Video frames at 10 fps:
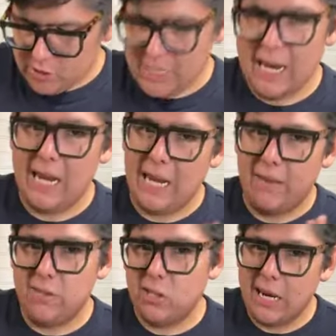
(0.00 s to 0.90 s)
The pictures I
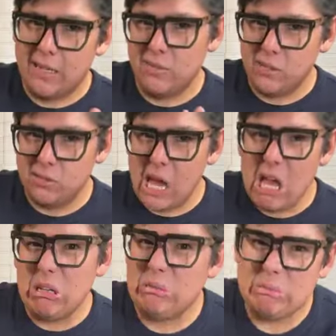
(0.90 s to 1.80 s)
kind of have in there are kind of a
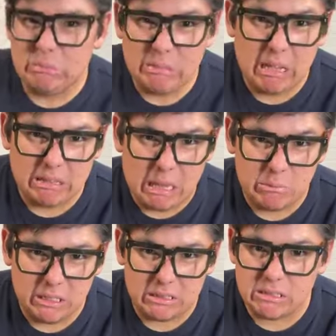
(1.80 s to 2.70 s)
little,
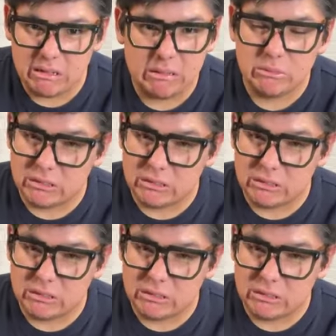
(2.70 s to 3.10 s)
not that best, y'all.